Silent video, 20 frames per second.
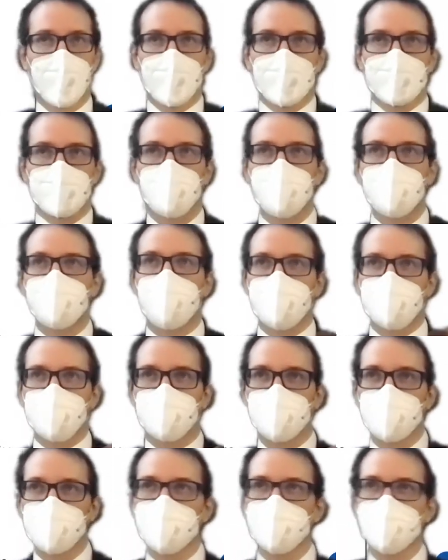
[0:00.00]
We
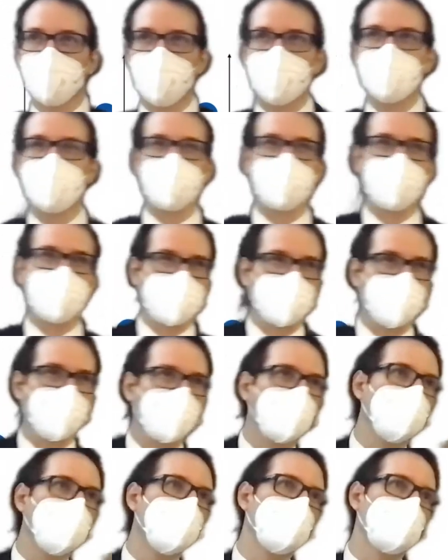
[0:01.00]
fine-tuned a bit. Of course, we
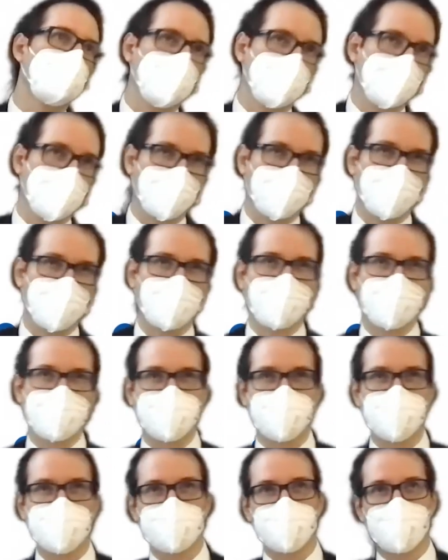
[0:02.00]
could use the term
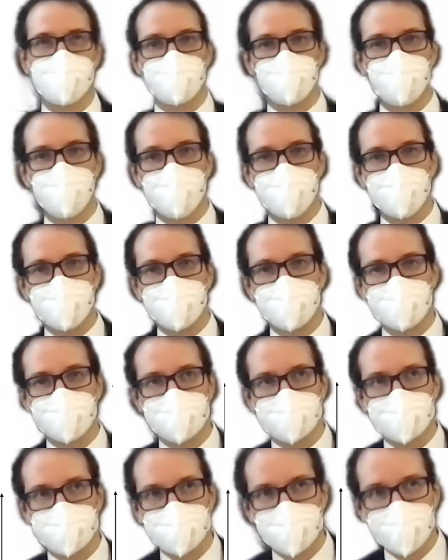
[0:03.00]
frequencies, but we
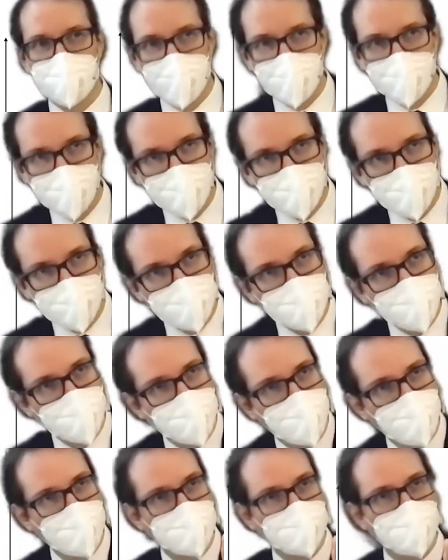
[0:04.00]
slightly
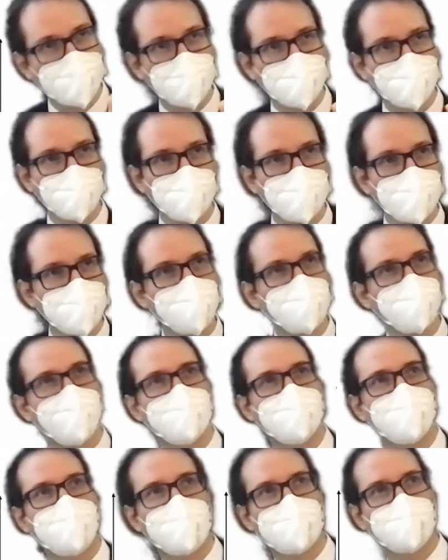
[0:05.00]
modified
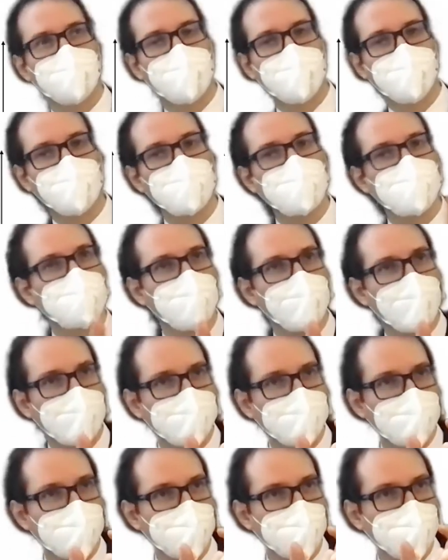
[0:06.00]
that by also
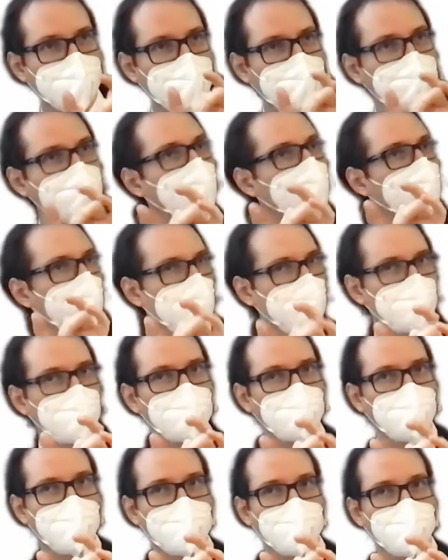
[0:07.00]
adding the inverse
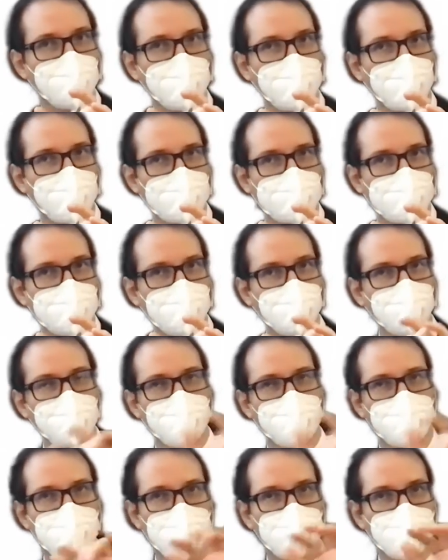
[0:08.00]
document frequency, which
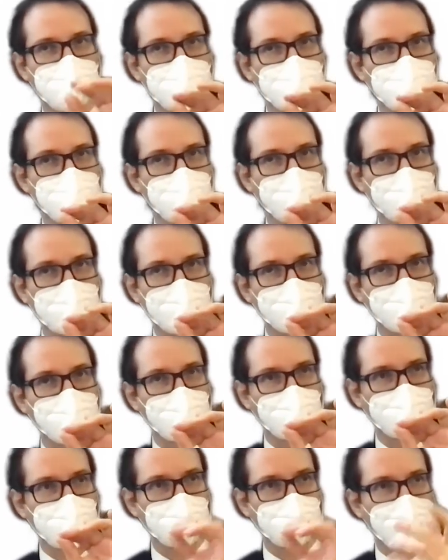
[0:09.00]
is just to account for
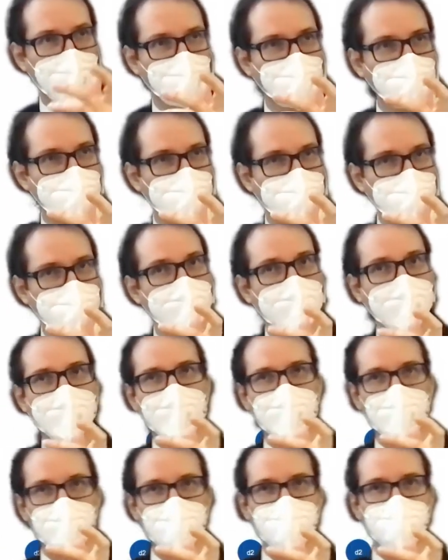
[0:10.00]
the rarity
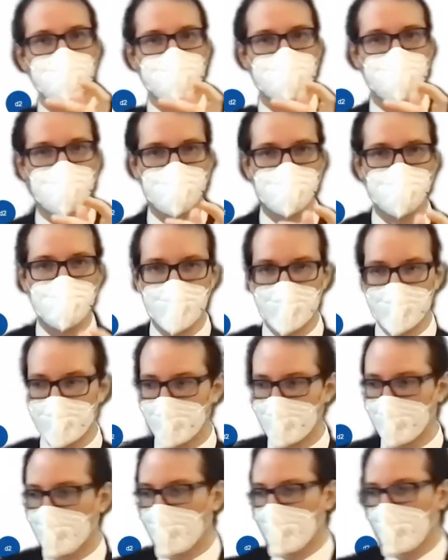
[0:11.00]
of a term.
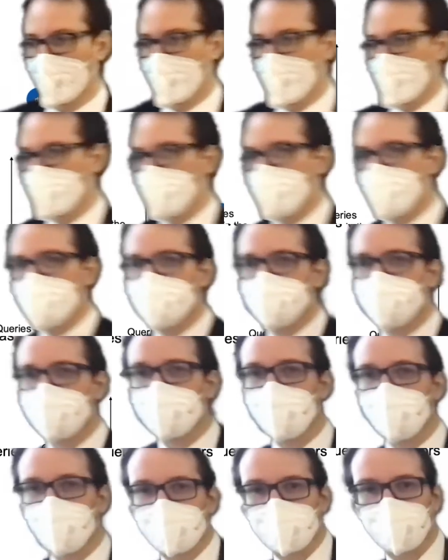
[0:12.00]
But basically
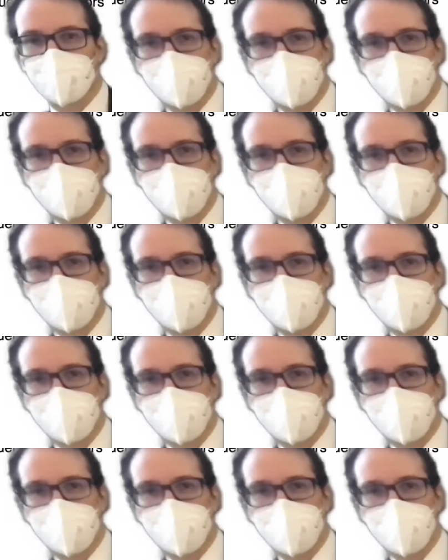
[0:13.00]
what we